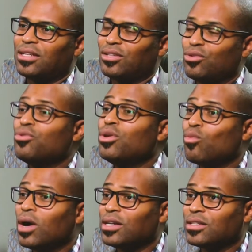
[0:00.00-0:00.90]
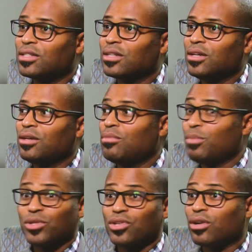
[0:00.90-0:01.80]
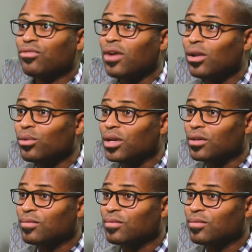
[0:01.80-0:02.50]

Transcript: and who he was, people started following.